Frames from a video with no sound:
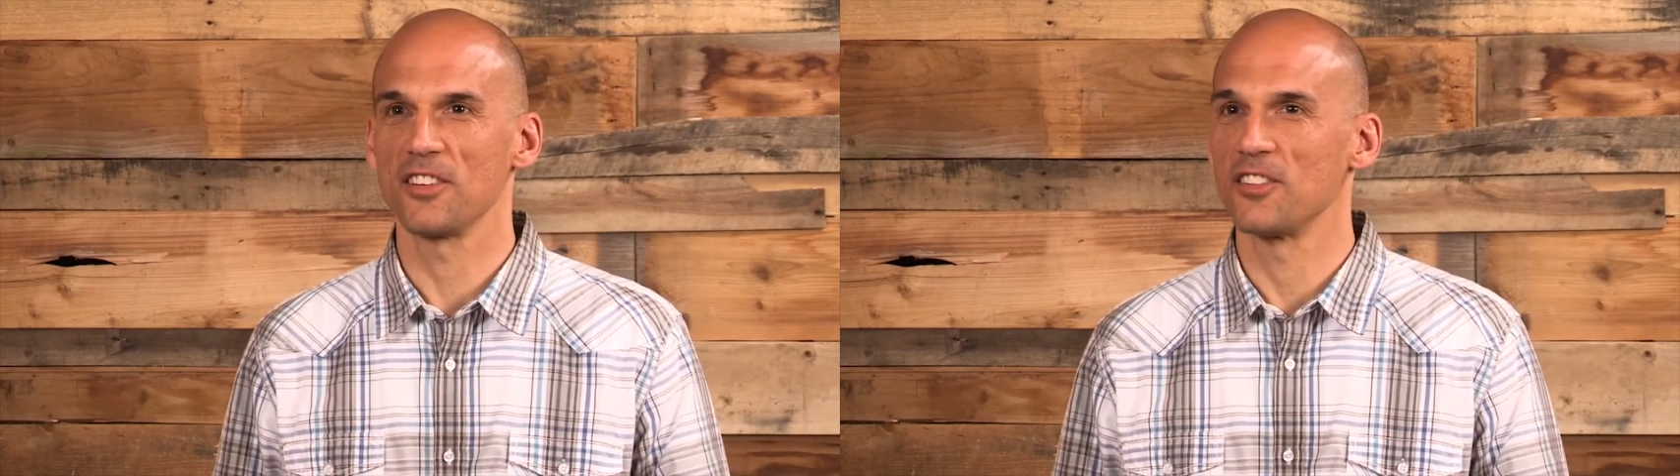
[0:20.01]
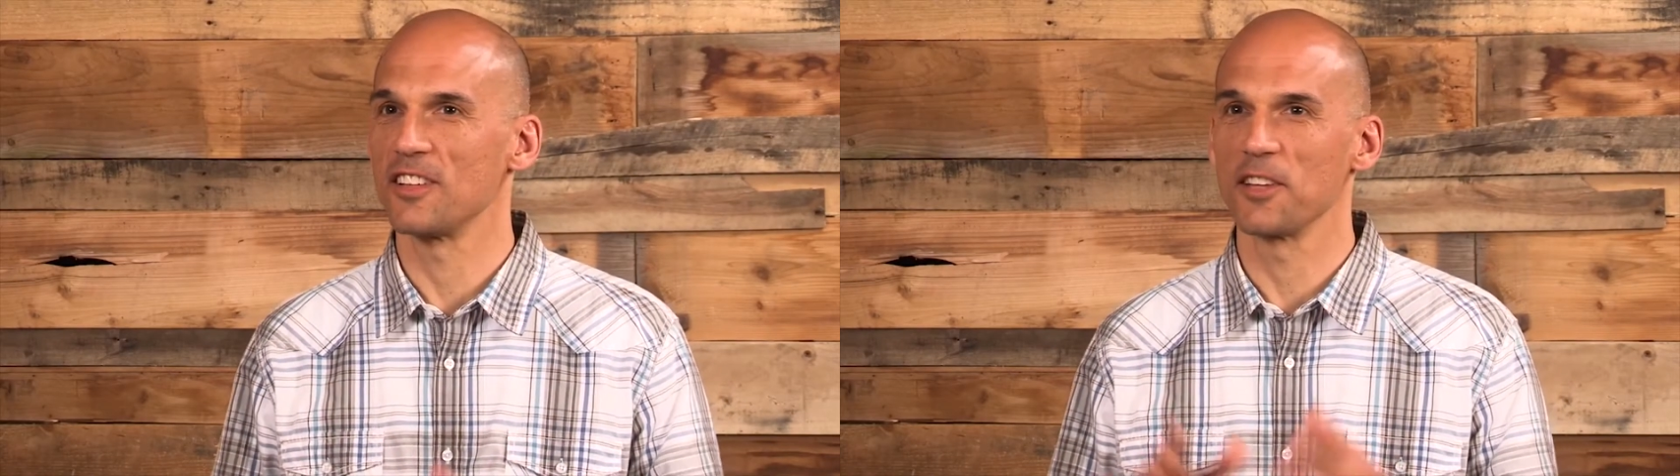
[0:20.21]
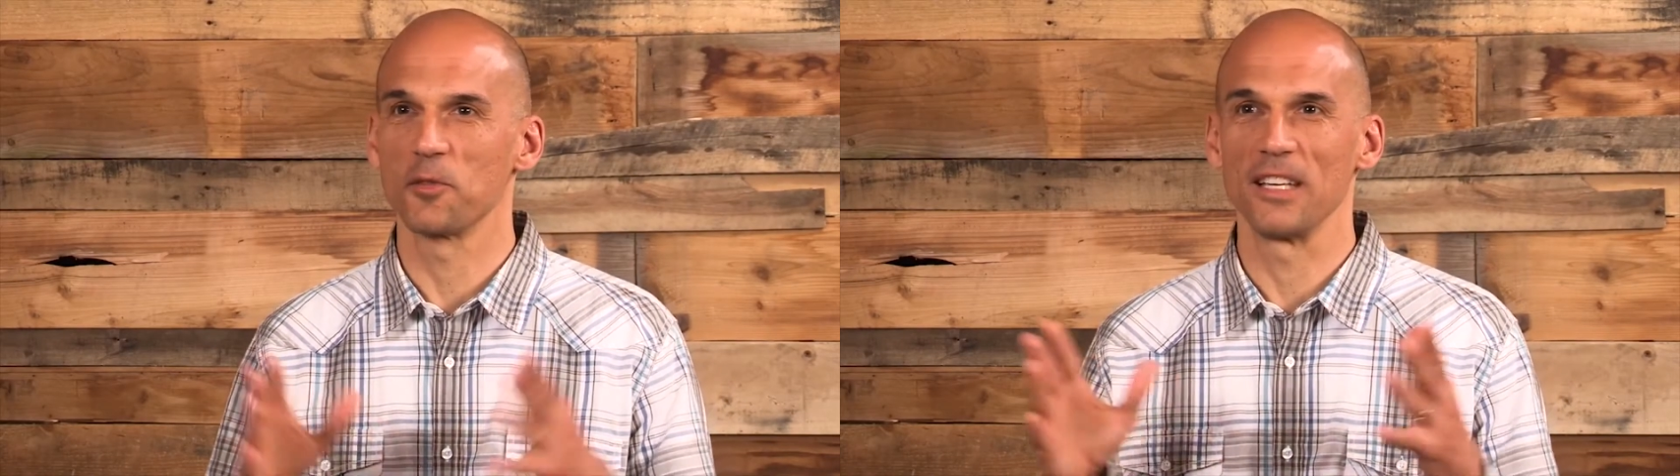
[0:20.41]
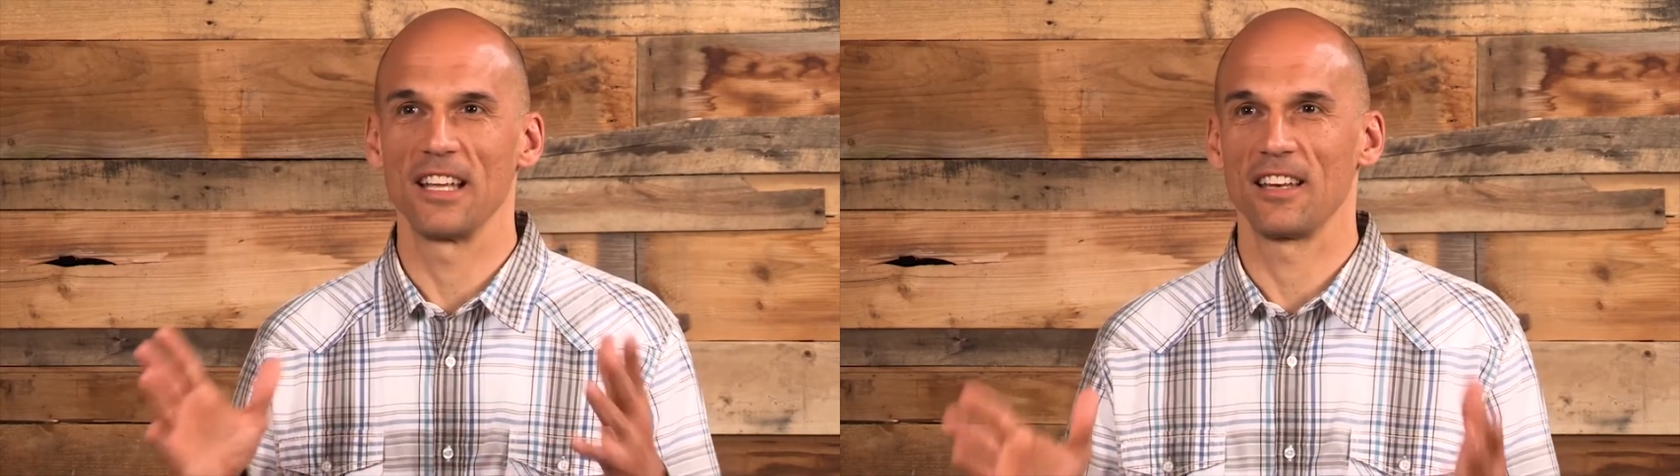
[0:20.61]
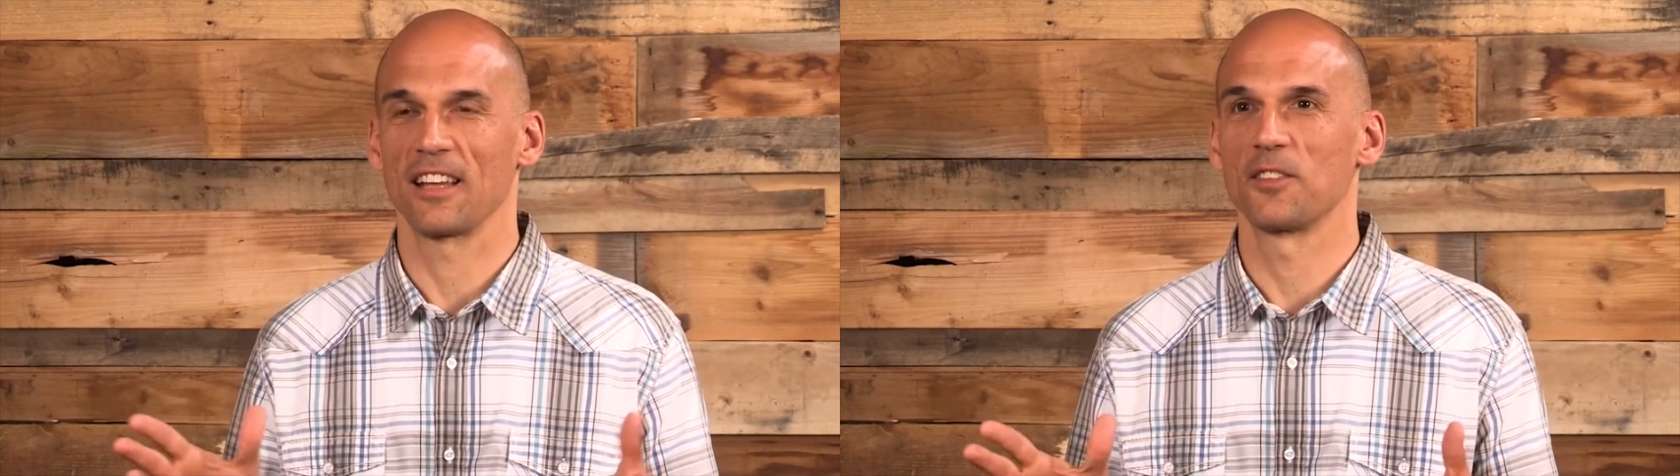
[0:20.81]
there's things we
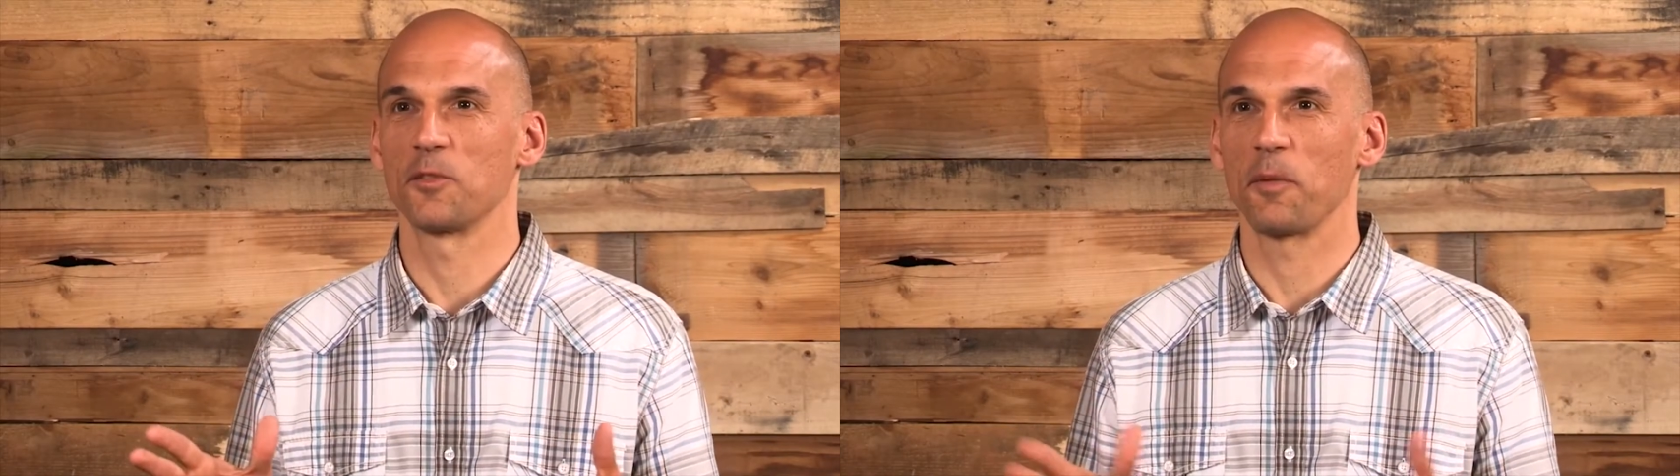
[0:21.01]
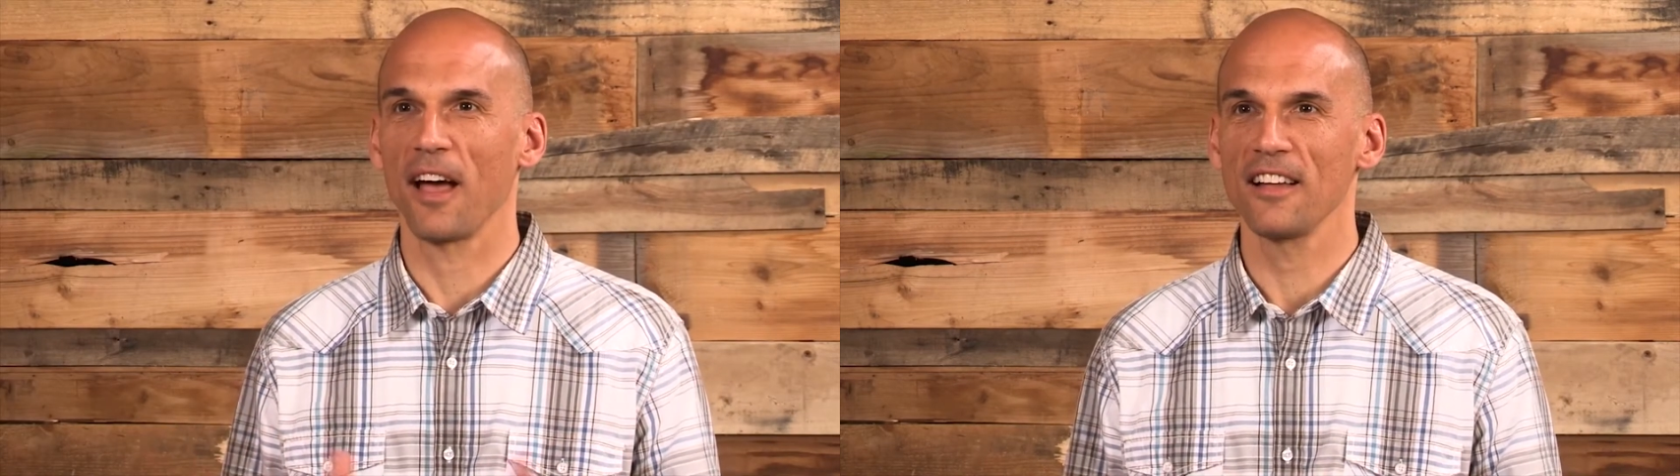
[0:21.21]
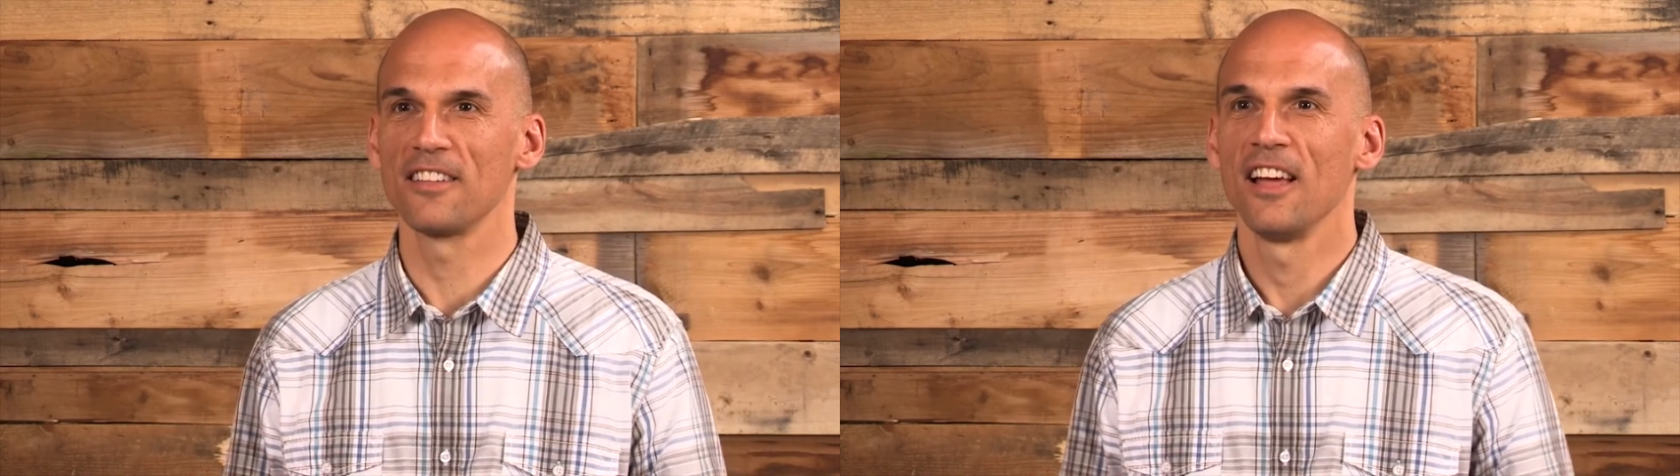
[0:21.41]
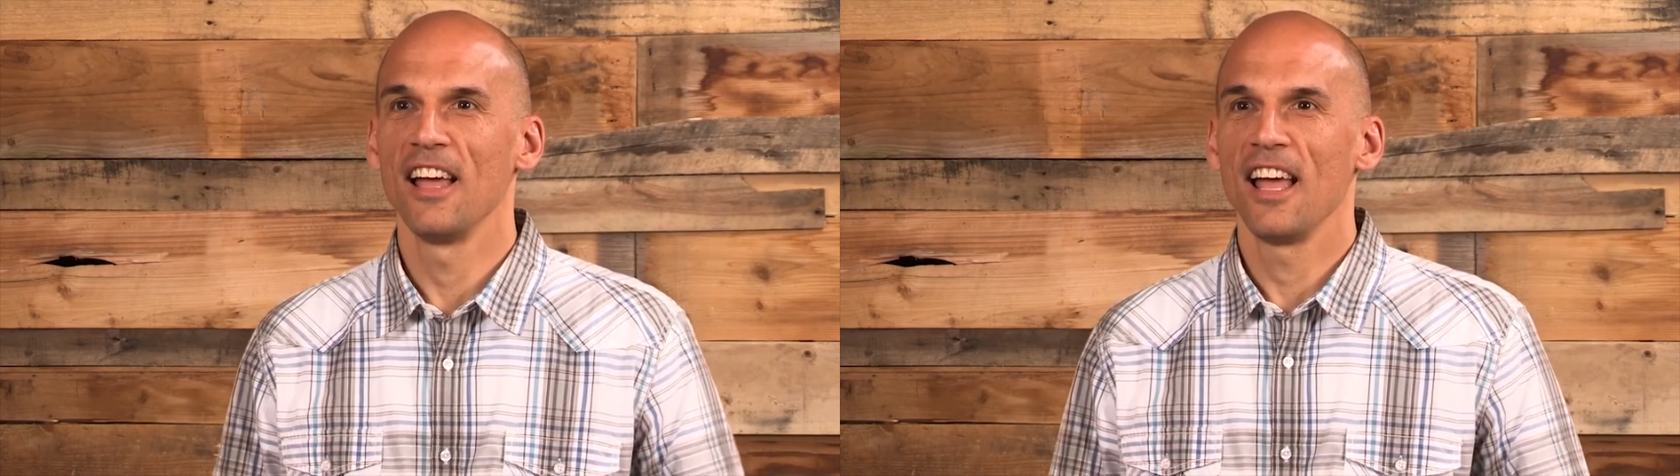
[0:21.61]
didn't expect.